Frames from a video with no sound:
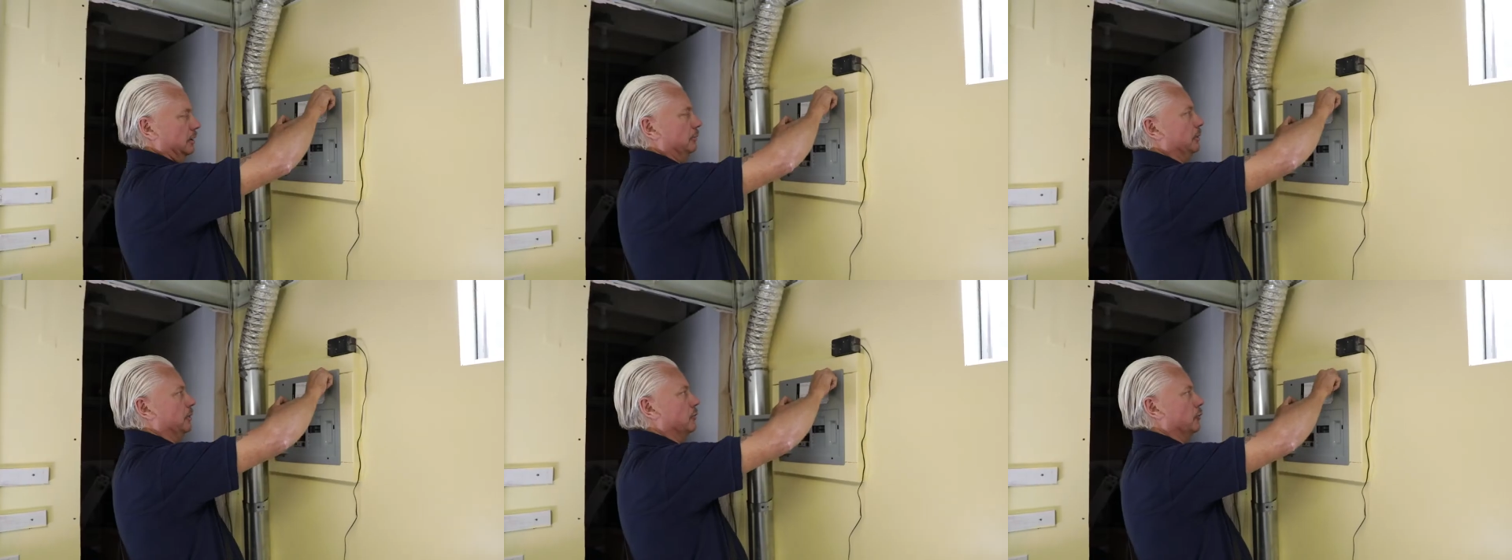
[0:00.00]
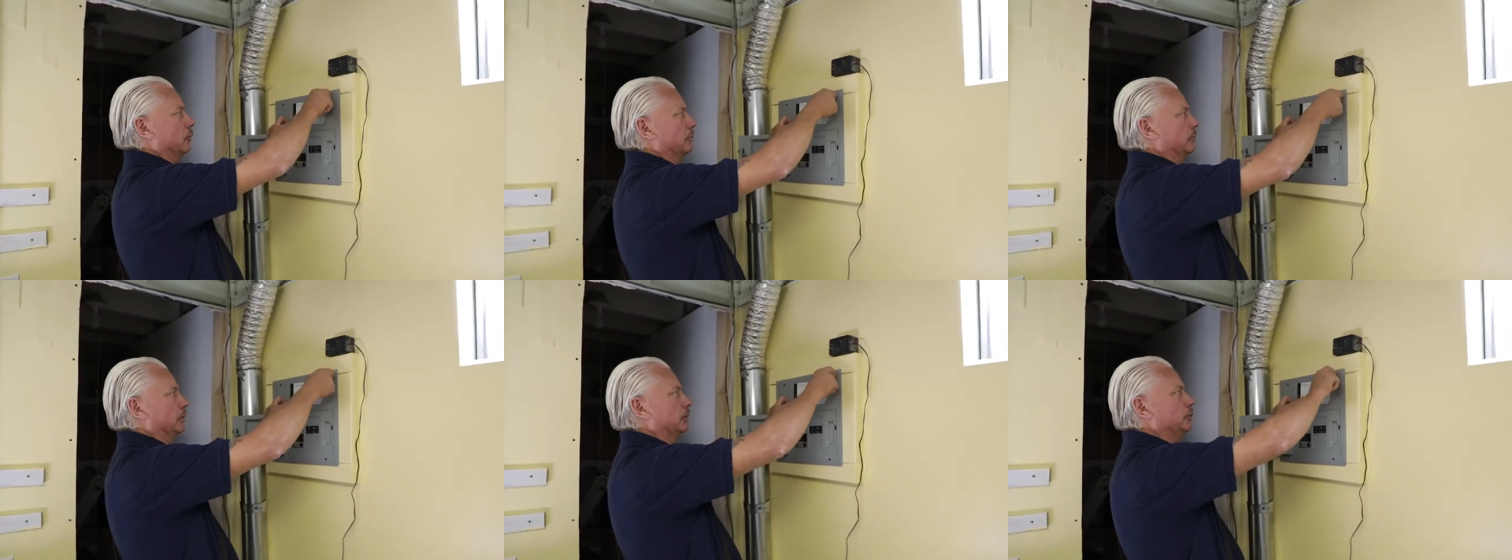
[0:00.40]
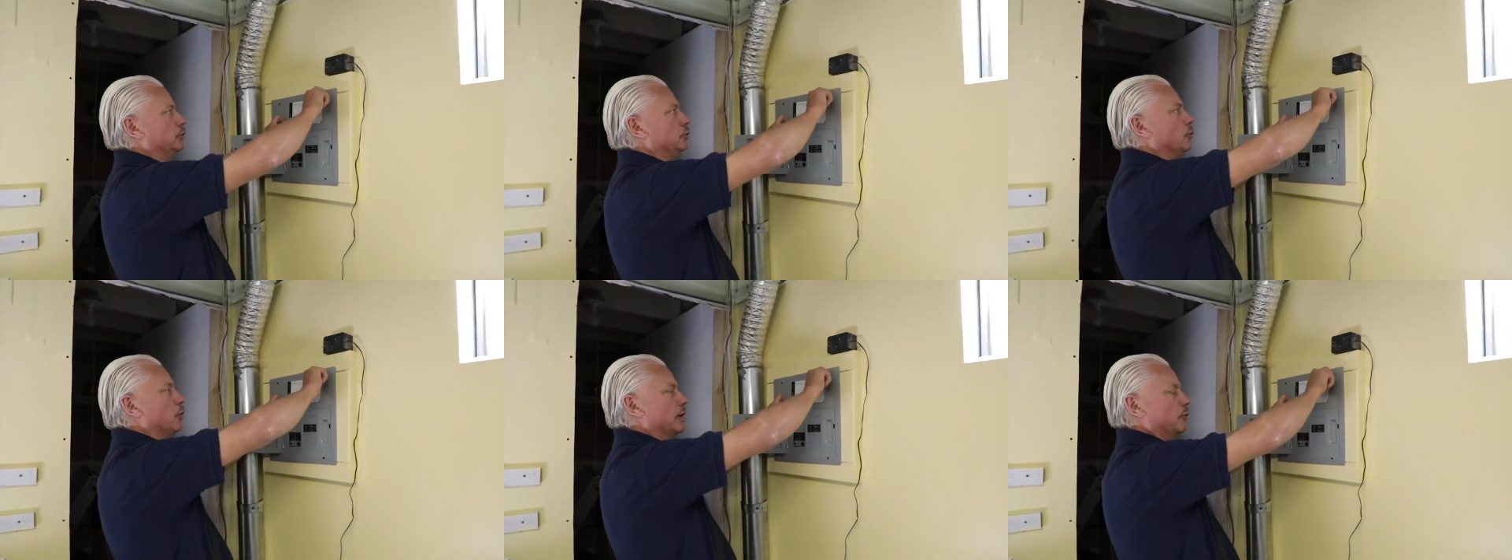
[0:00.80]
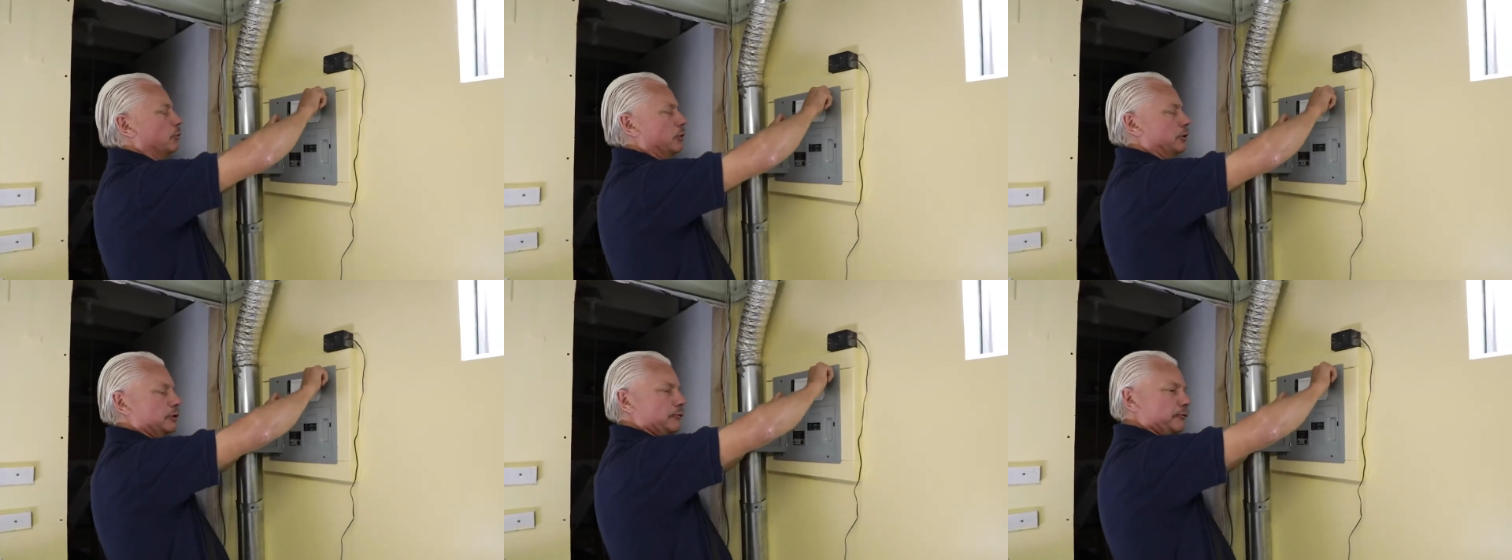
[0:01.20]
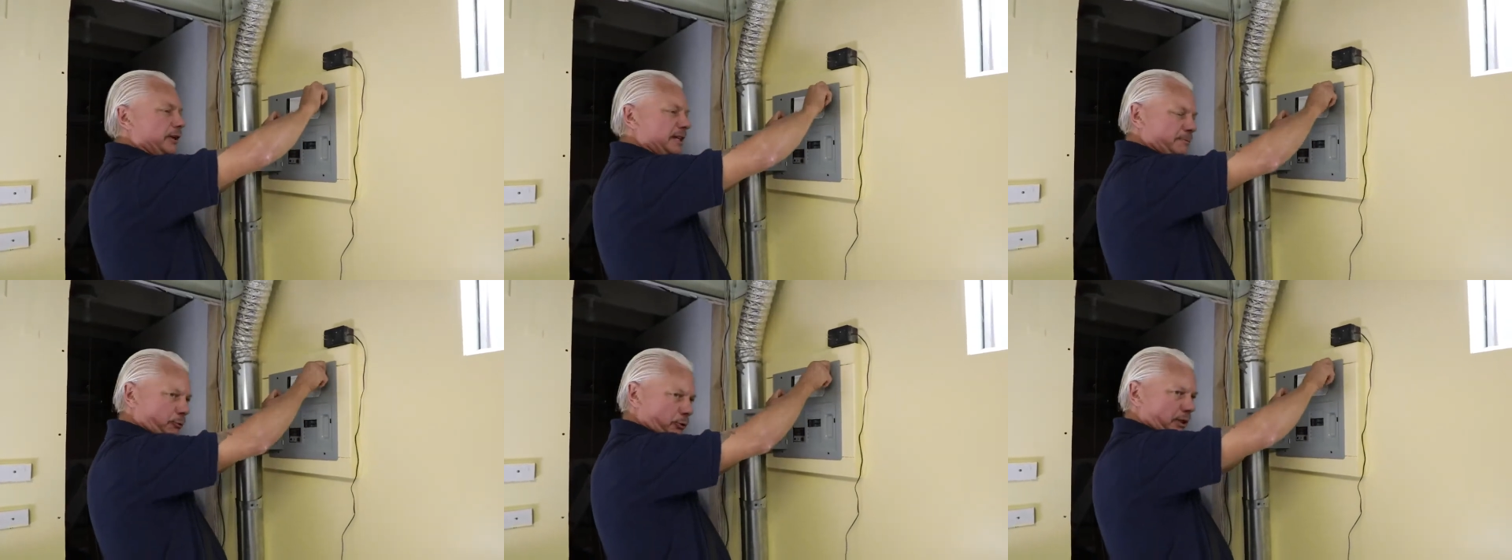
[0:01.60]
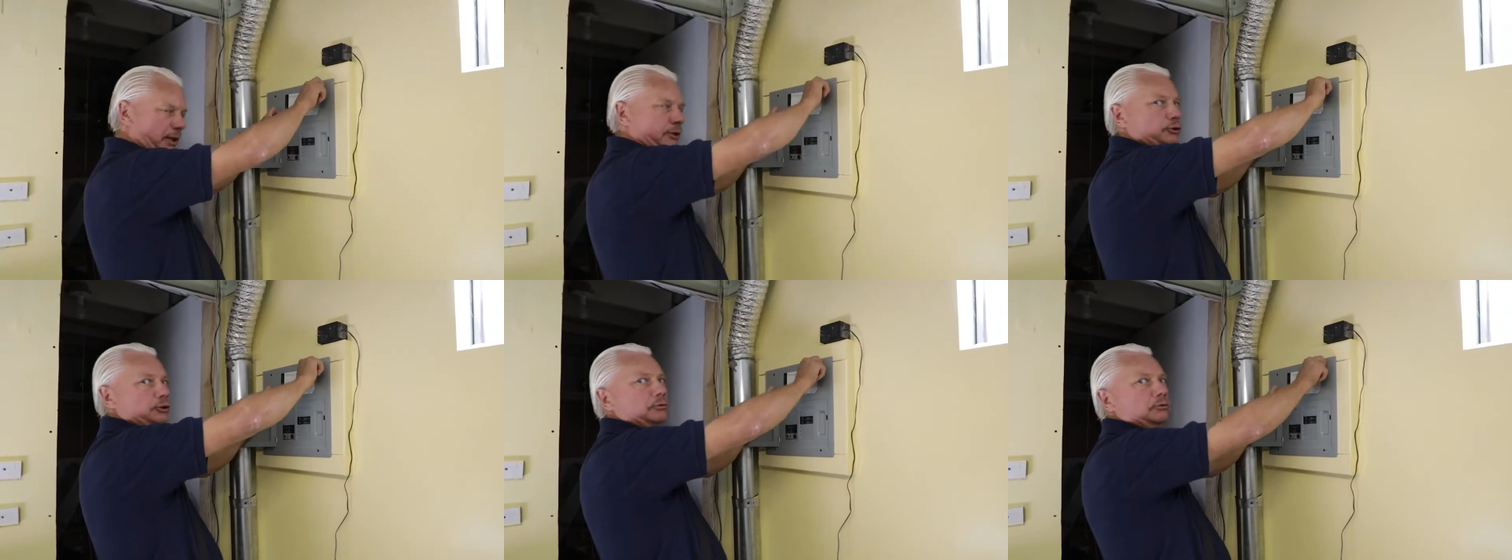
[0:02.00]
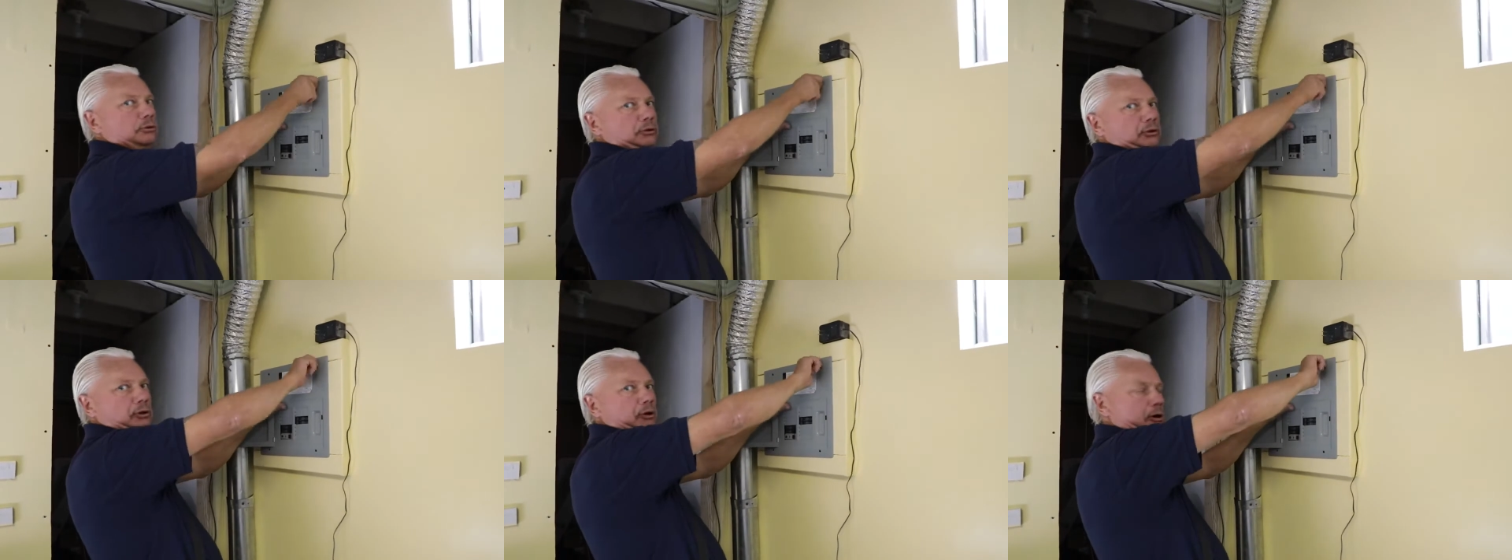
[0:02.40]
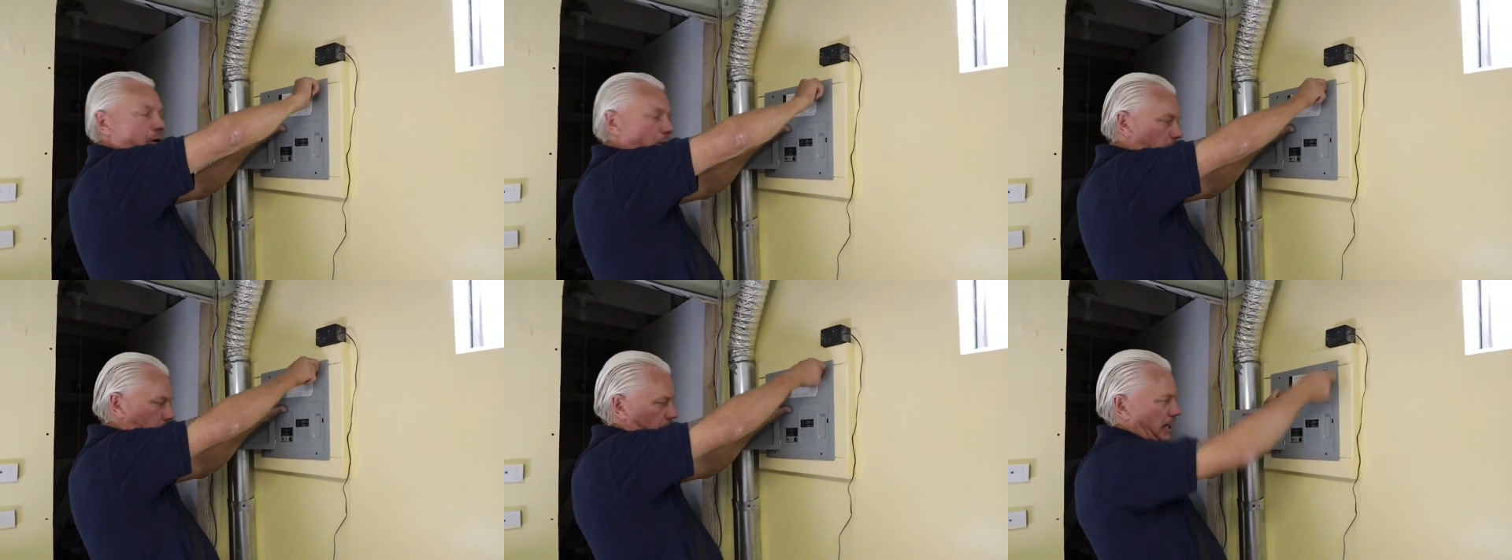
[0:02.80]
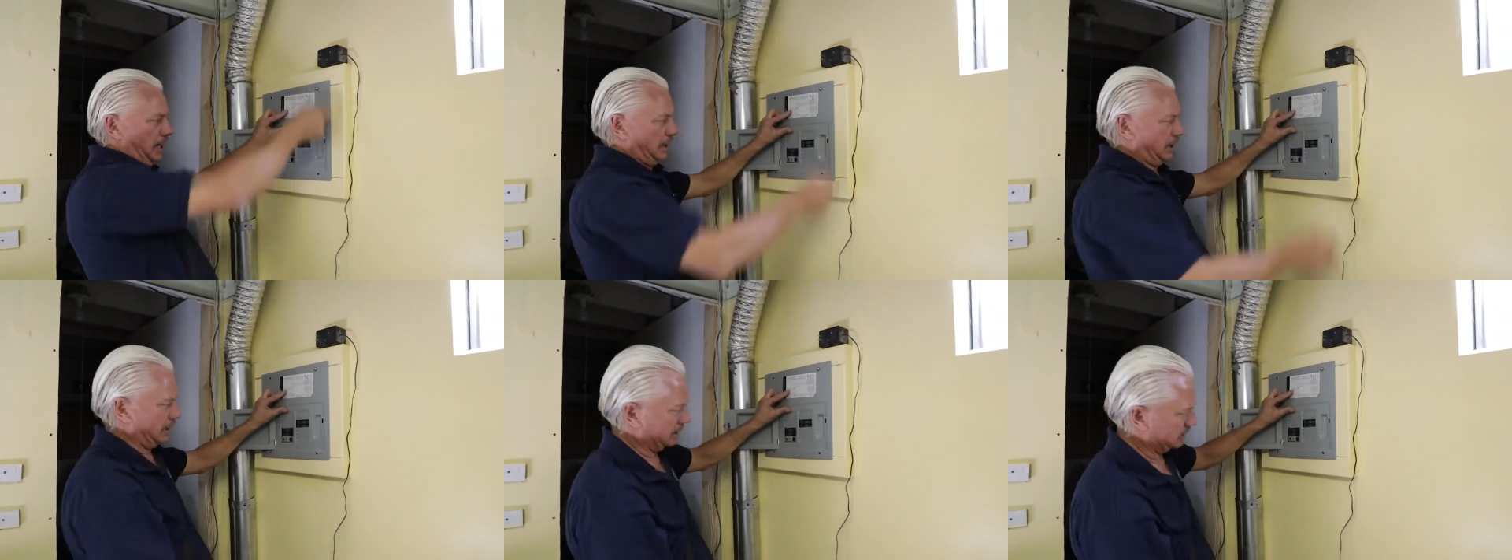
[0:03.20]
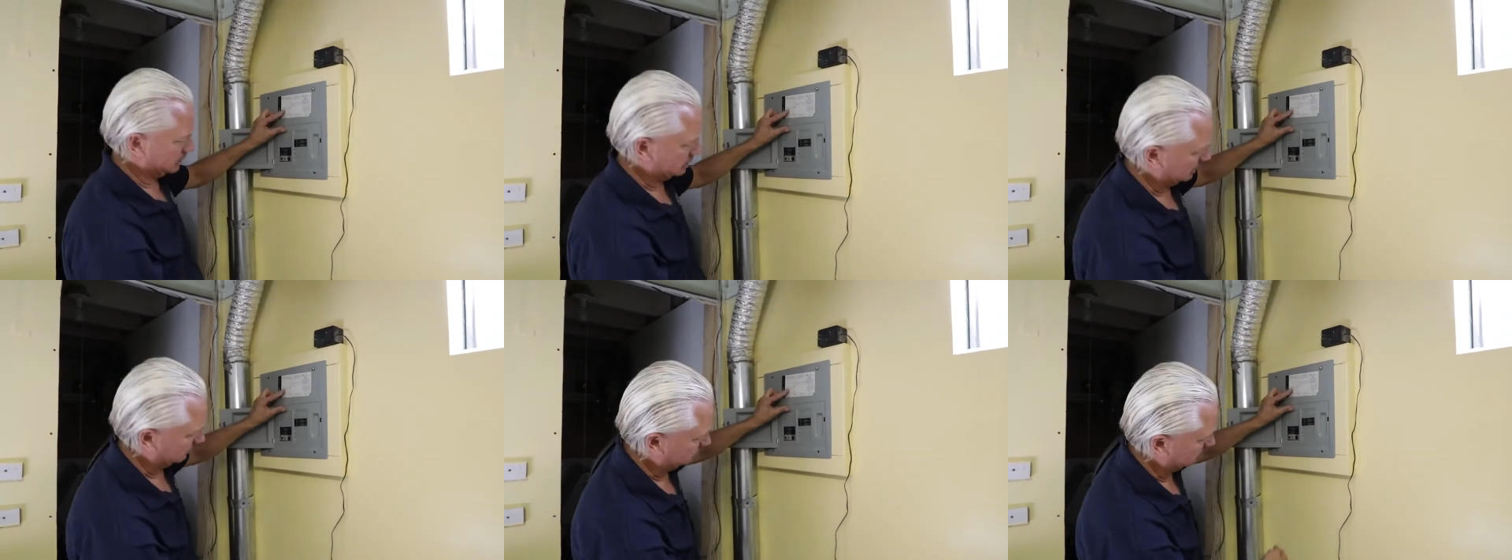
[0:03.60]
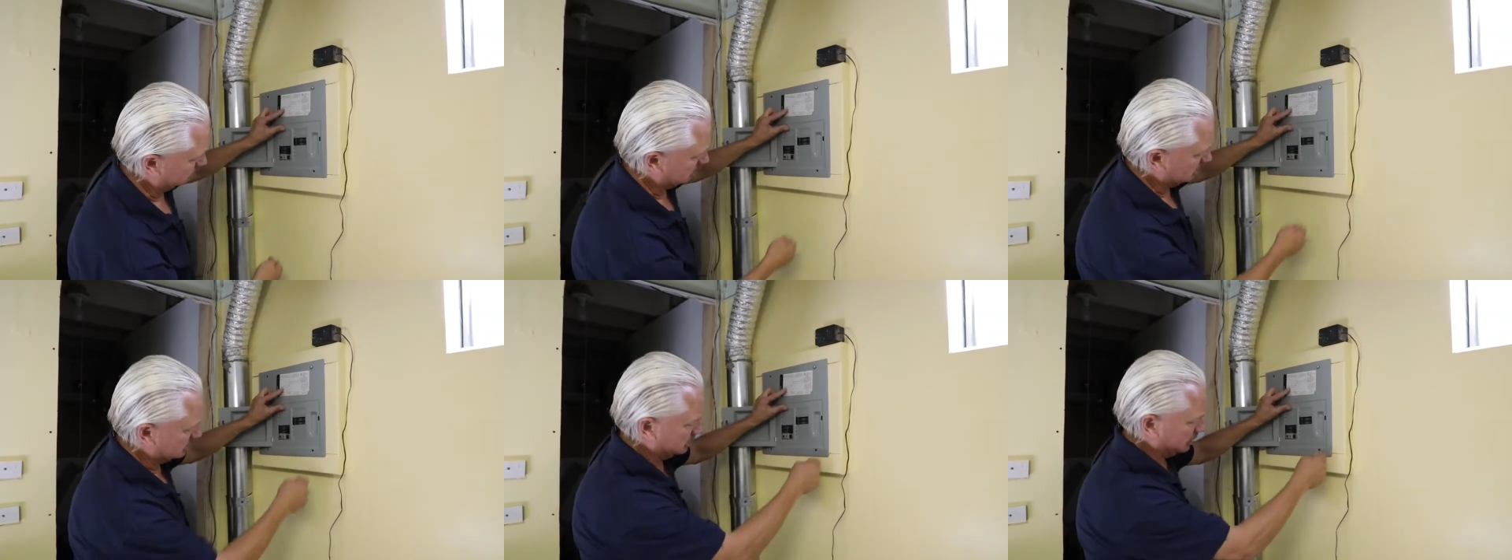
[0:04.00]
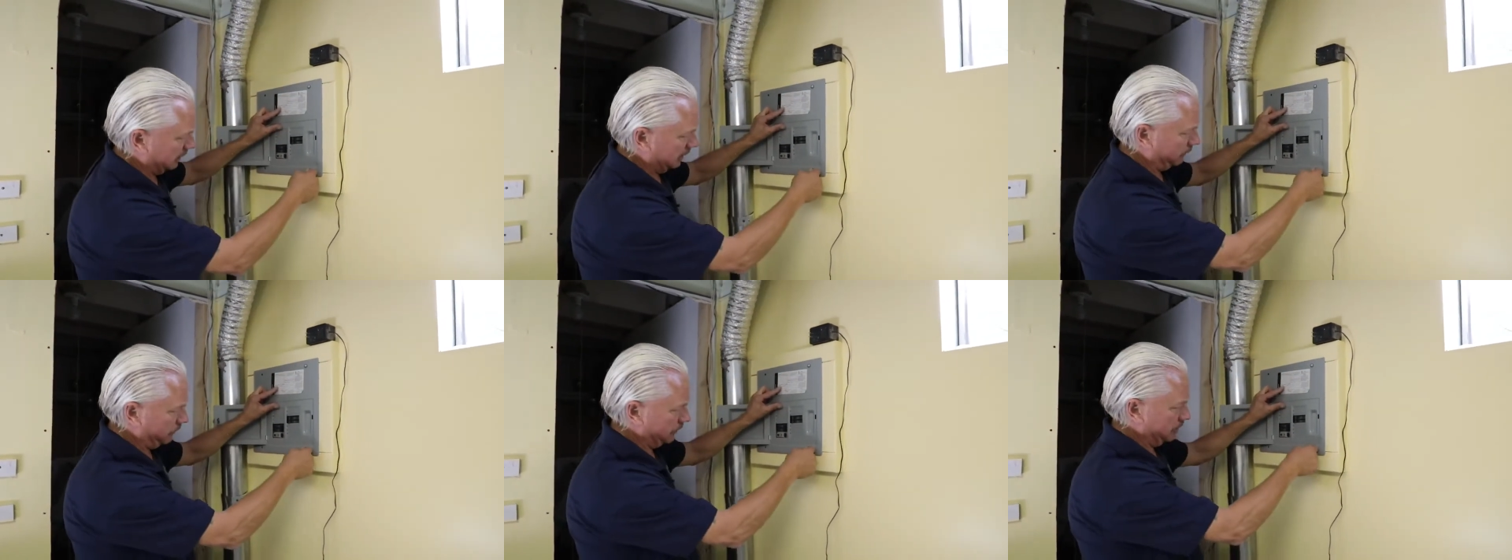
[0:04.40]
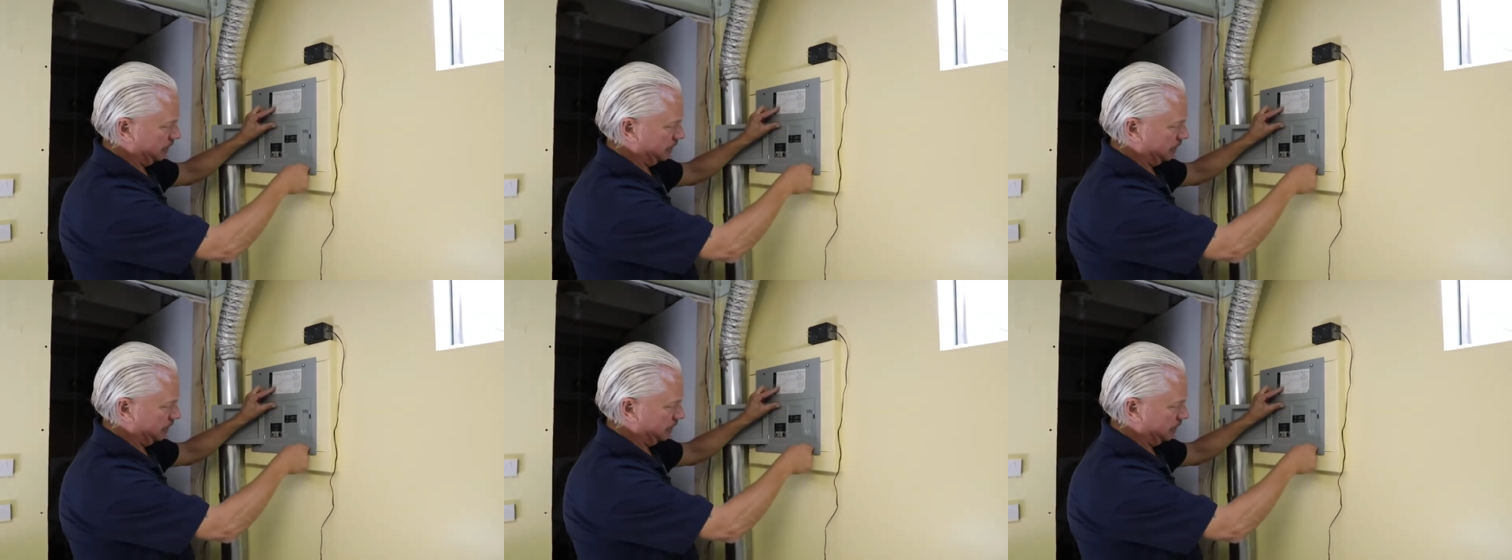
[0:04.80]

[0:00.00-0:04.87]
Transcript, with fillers: but normally you want to wear your face protection, all of that kind of stuff to be safe.